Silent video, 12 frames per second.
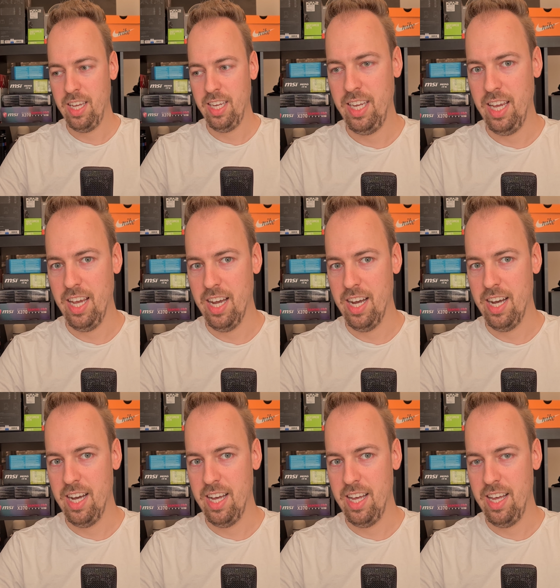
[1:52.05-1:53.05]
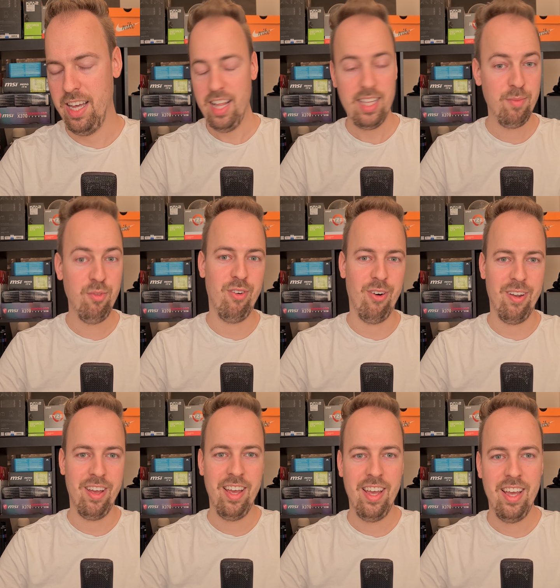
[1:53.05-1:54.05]
Yeah, uh, let's move on.
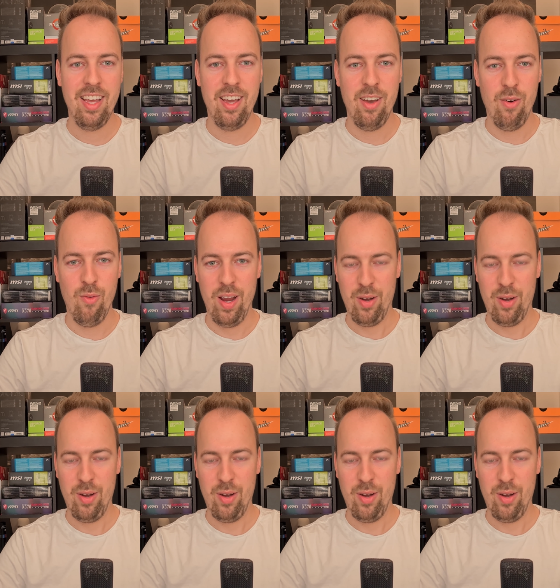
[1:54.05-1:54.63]
Wait,